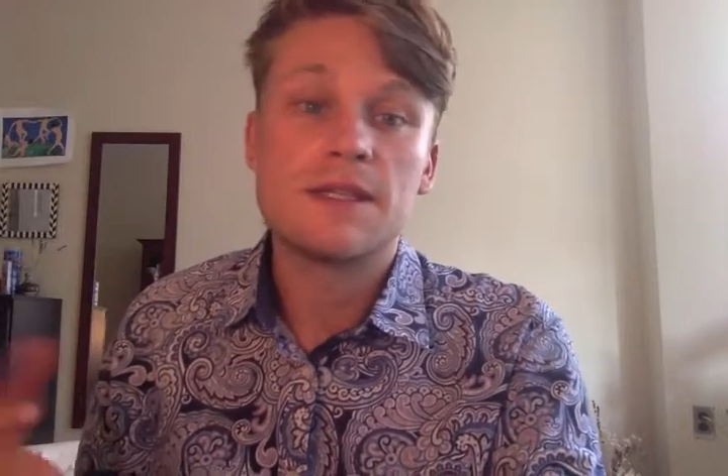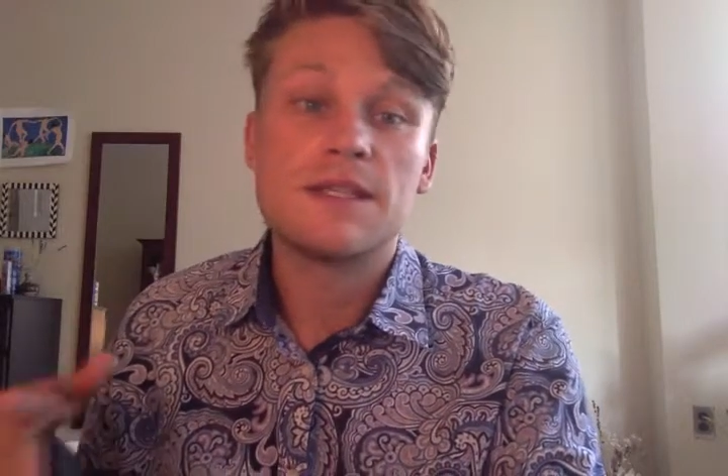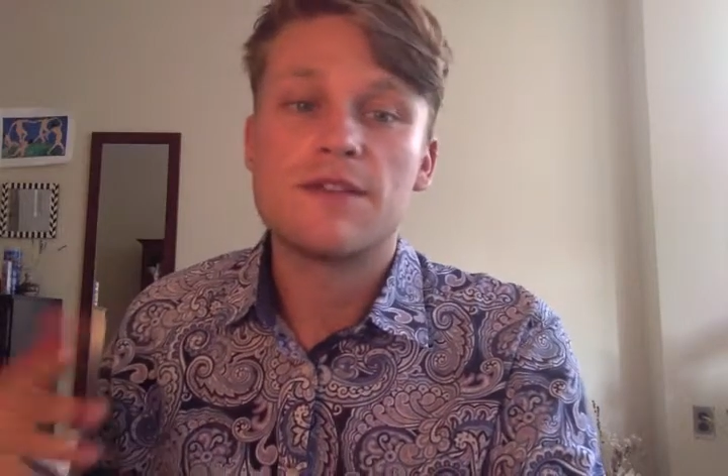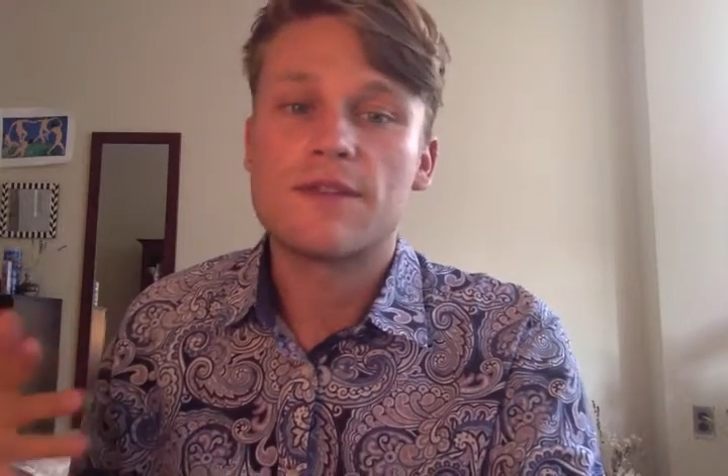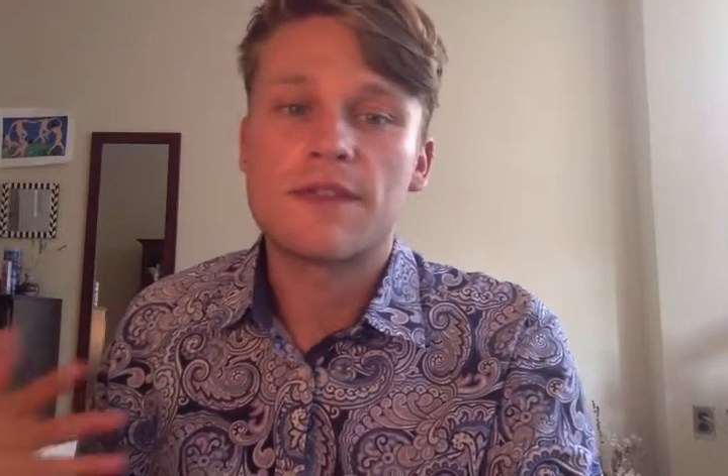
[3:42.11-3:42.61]

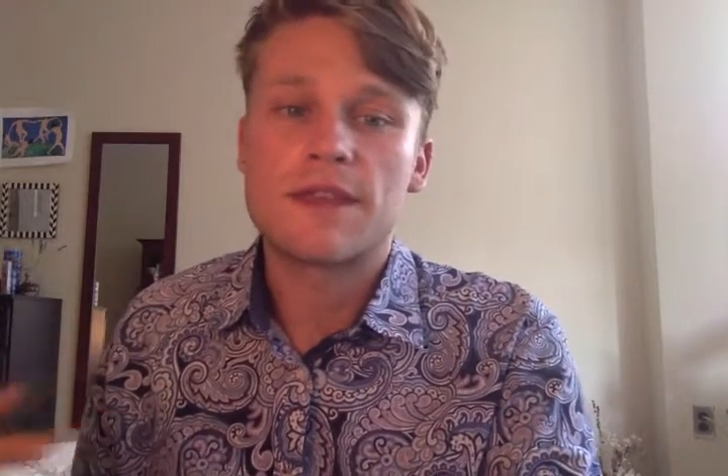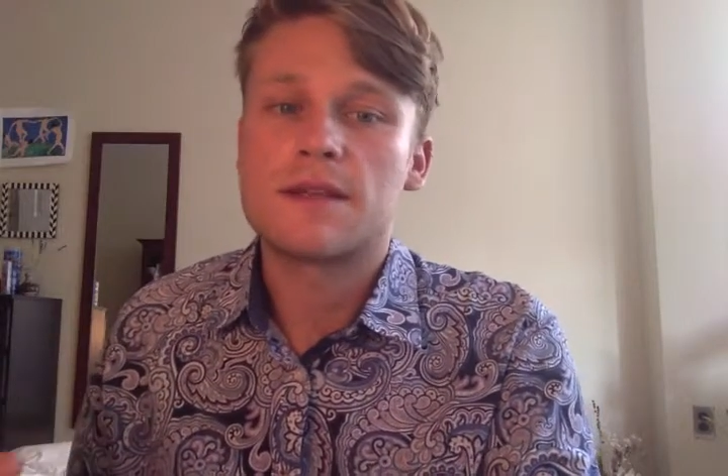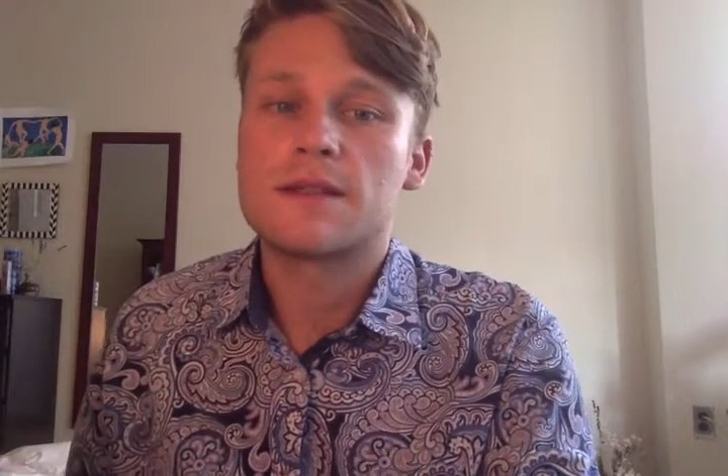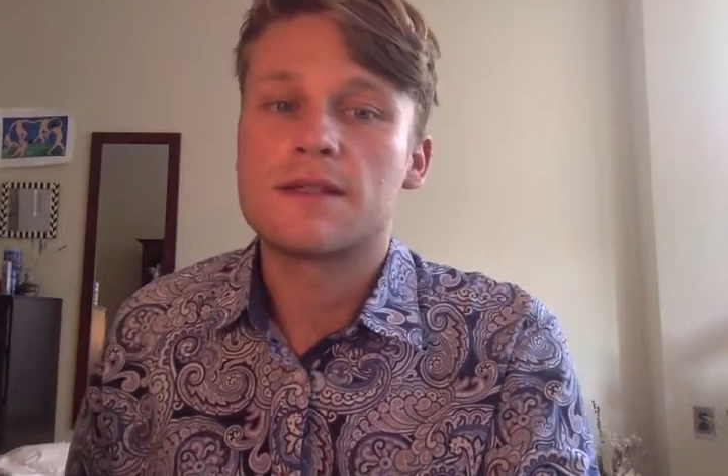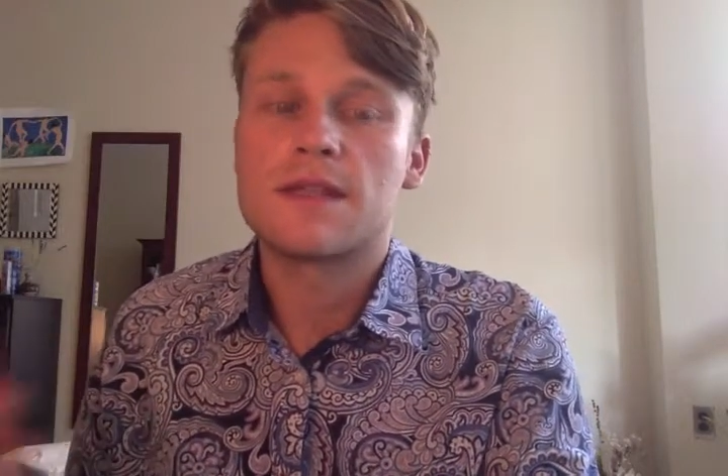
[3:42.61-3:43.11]
different
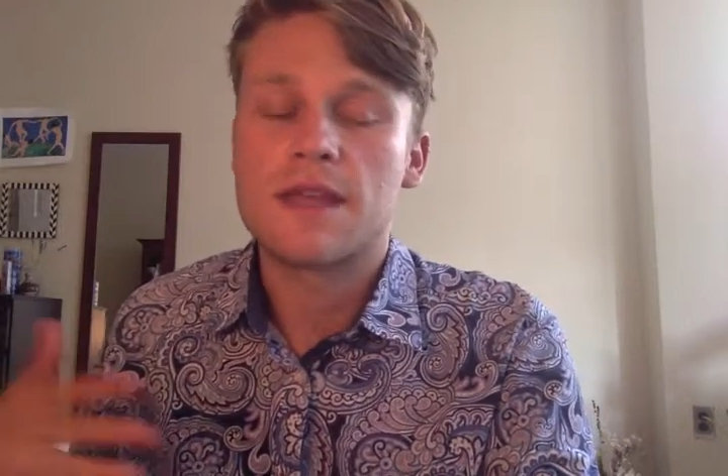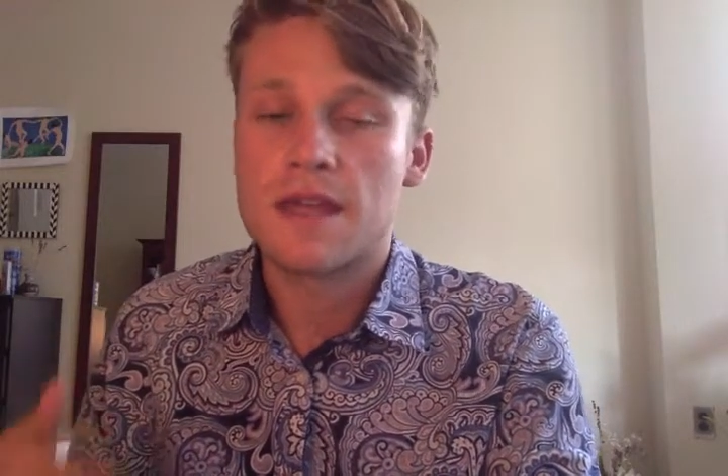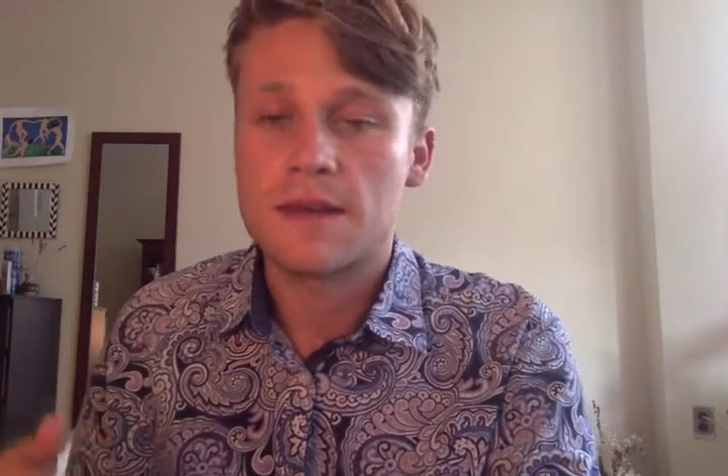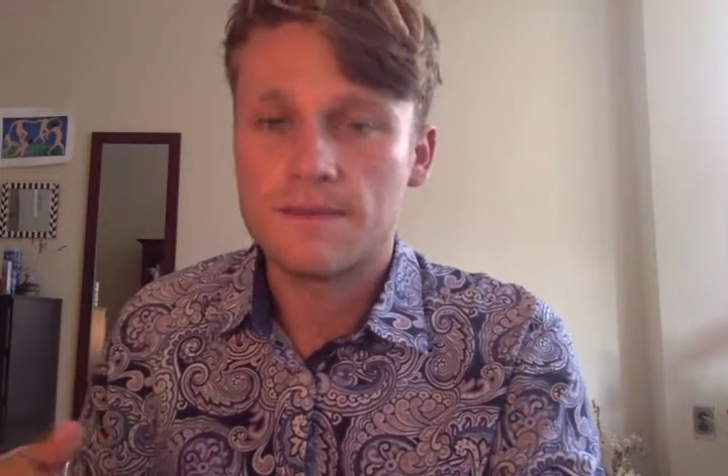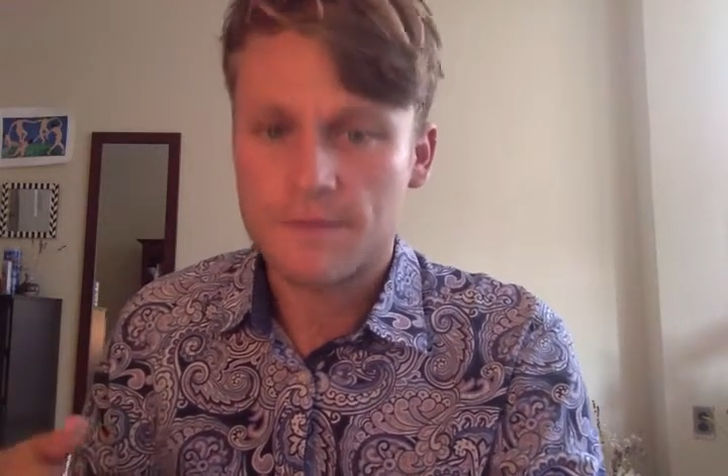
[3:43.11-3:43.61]
things
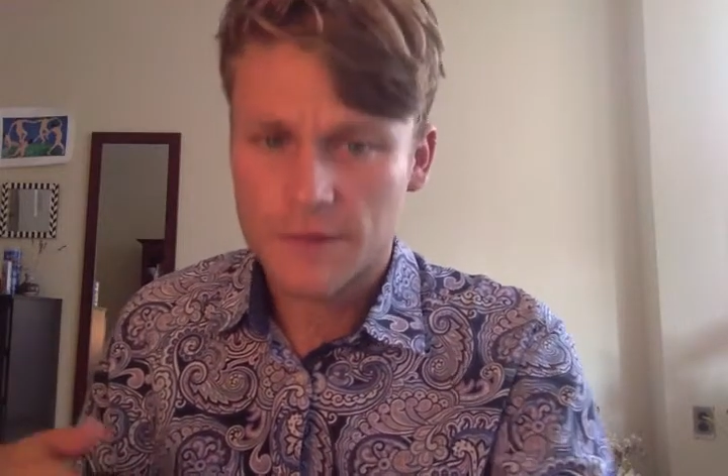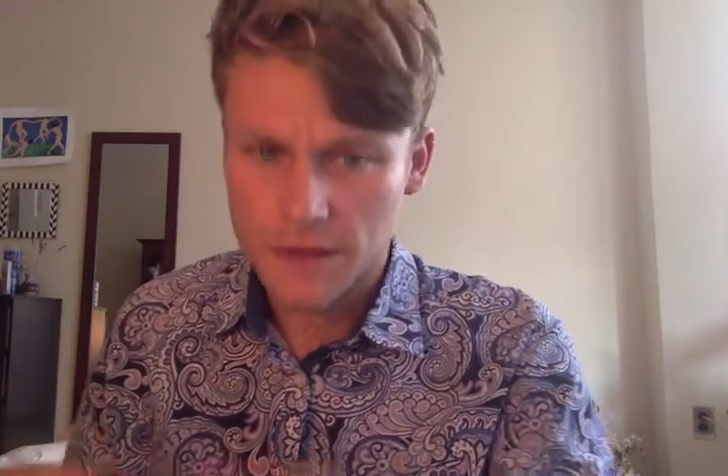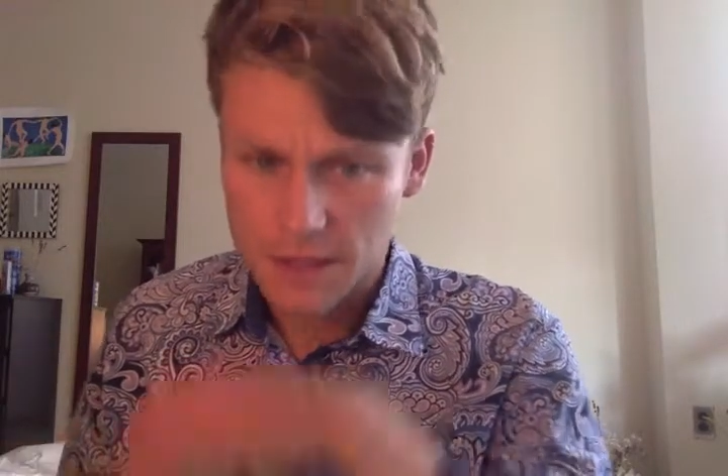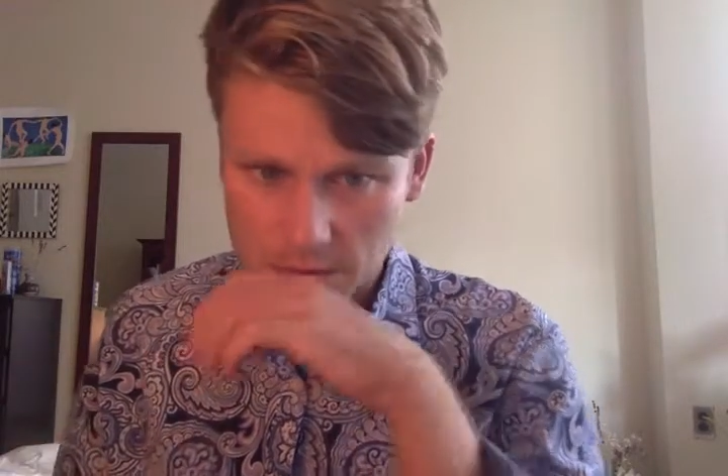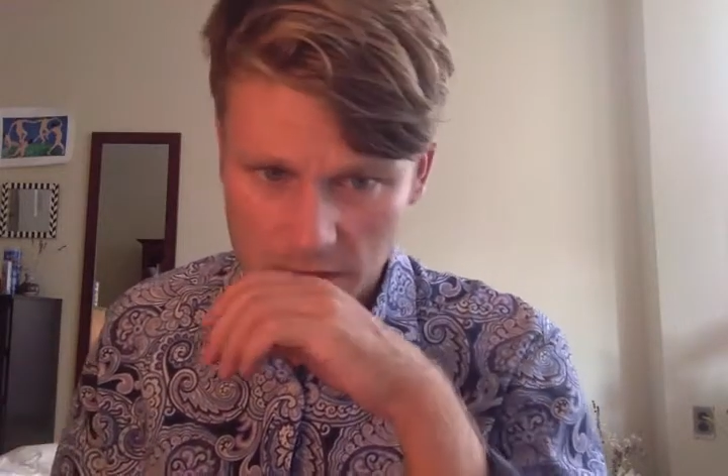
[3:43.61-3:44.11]
than
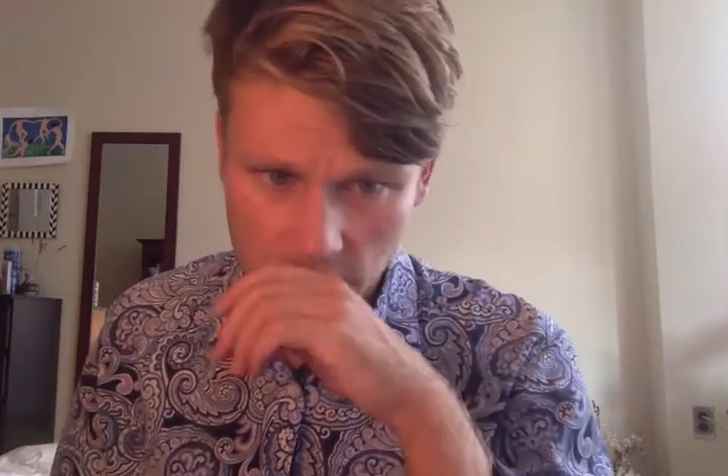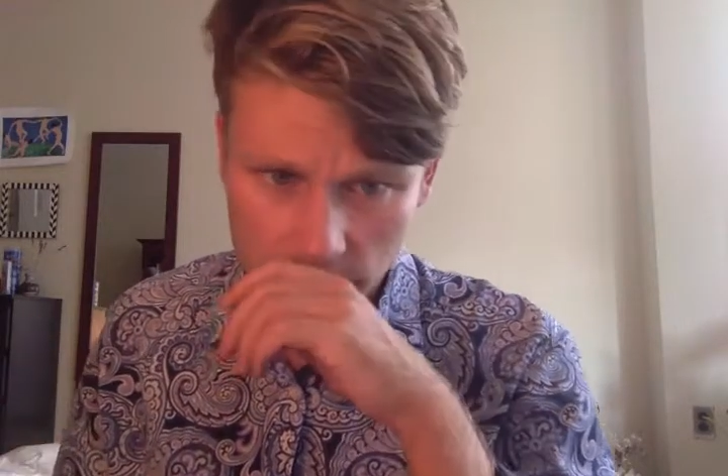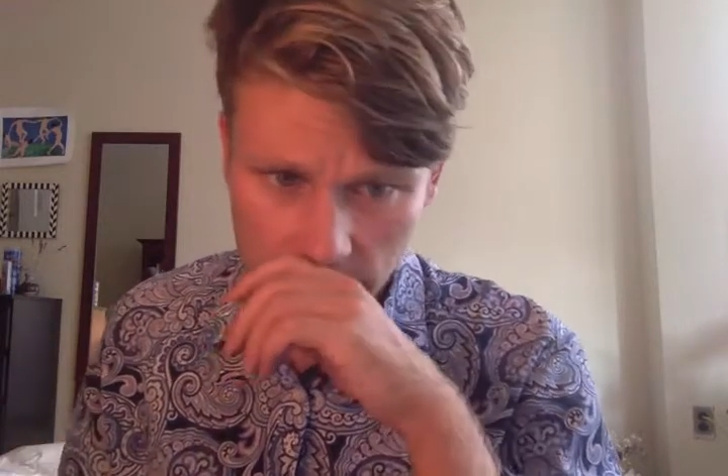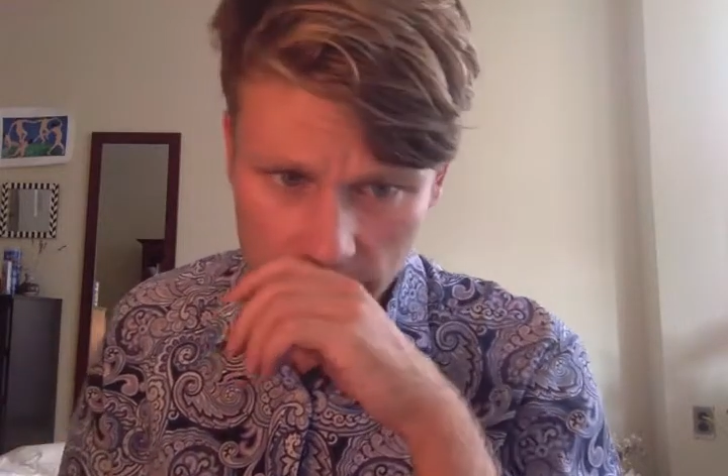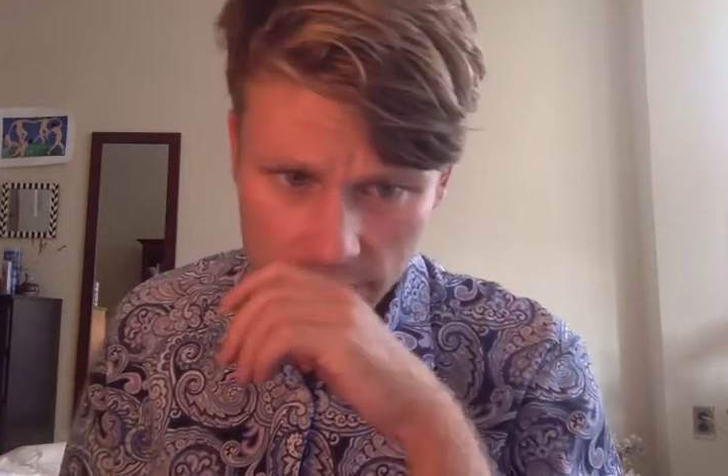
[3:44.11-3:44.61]
the speaker
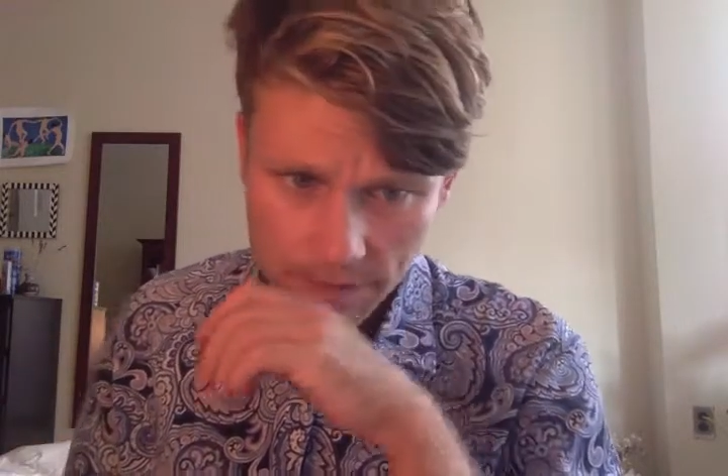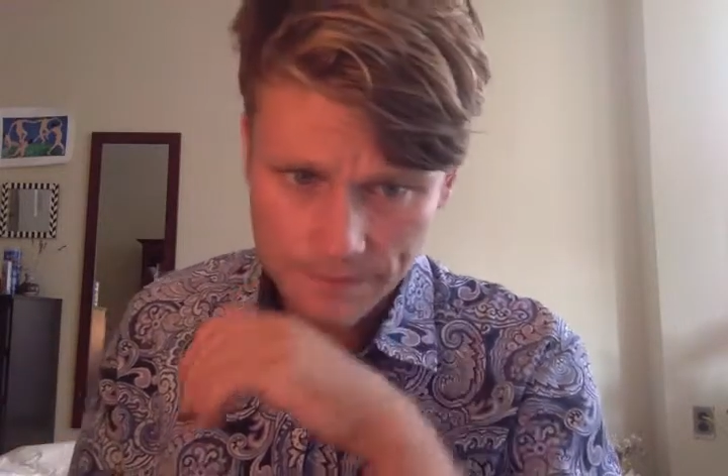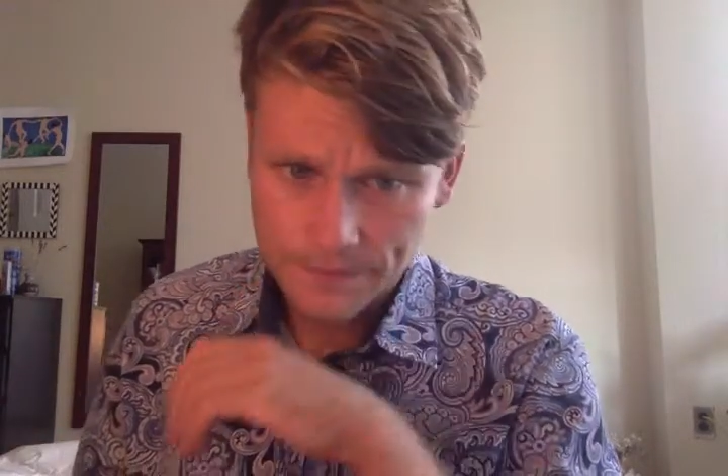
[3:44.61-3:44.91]
believes.